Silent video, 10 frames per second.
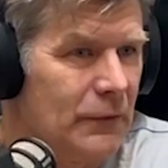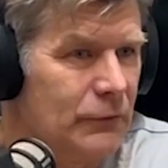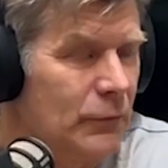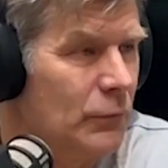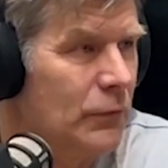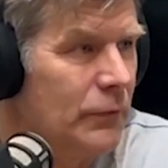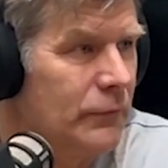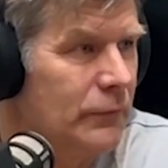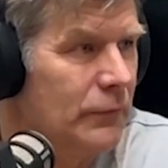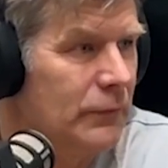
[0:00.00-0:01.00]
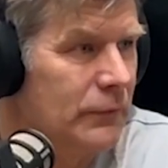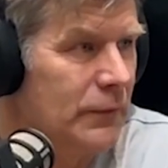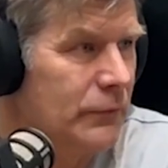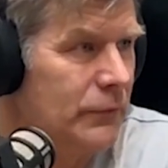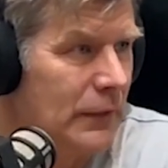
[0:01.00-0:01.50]
out for a walk and see
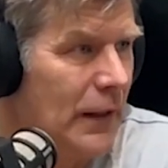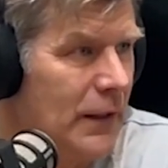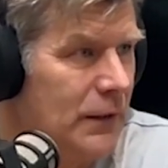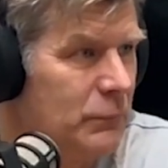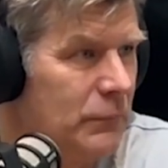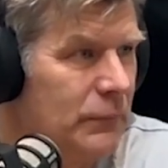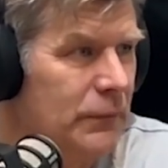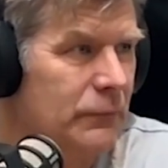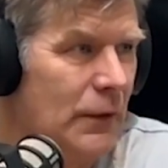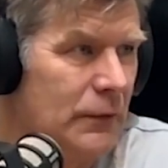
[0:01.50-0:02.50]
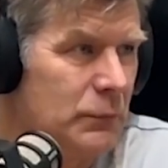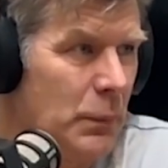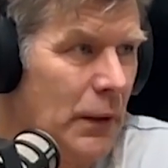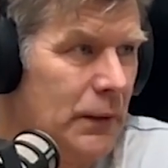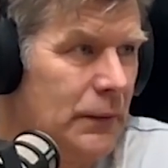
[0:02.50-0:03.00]
if it's lame, see if it has
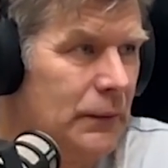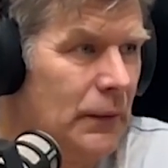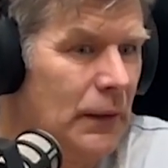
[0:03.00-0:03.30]
pain.